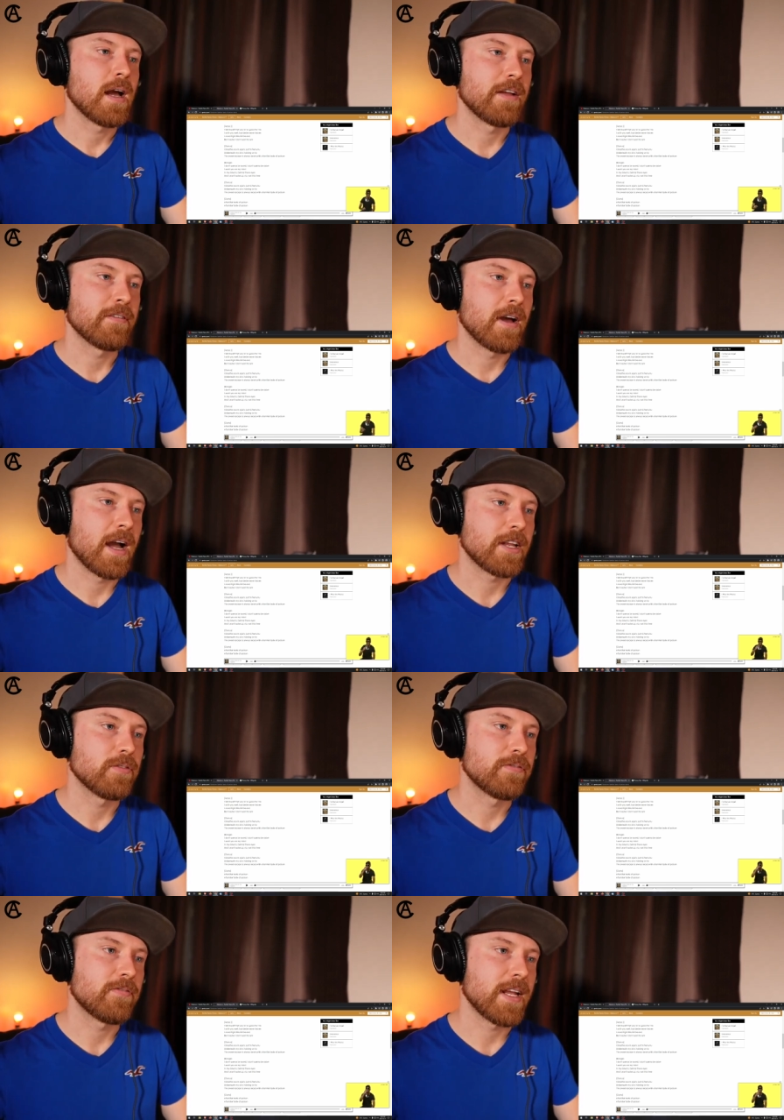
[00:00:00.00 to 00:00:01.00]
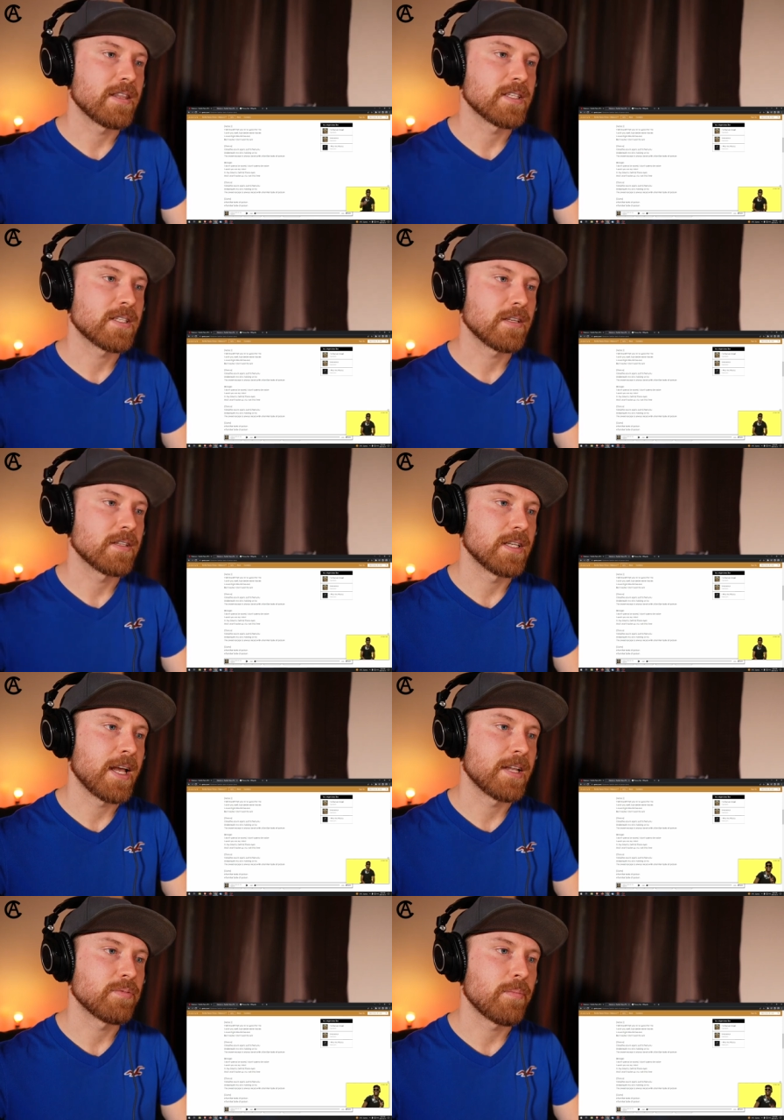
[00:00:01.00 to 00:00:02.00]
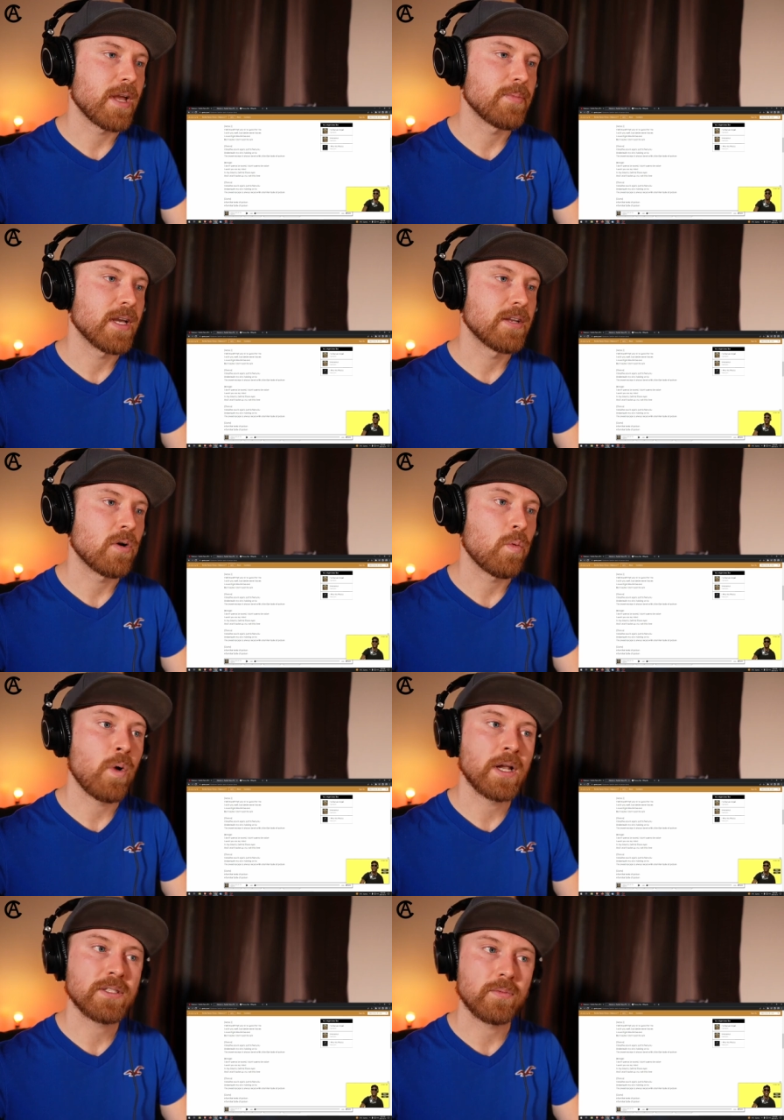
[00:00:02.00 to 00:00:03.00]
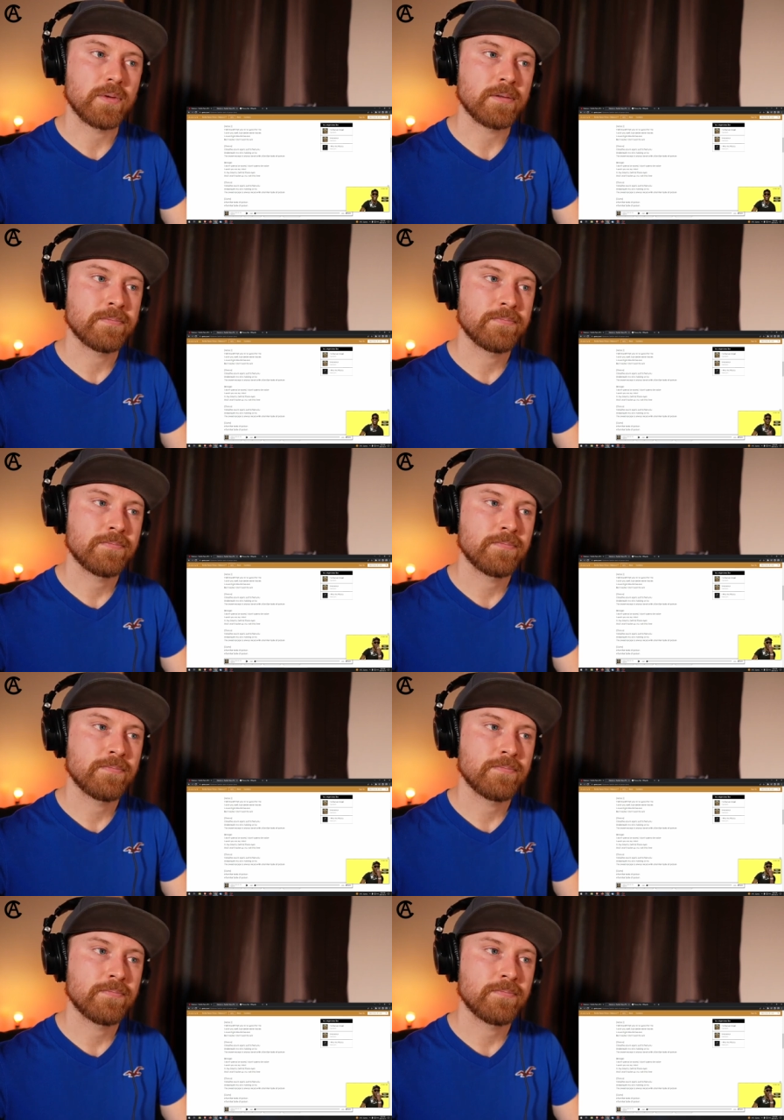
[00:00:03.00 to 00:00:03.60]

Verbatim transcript: I, I could fight this till the end, but maybe I don't want to win.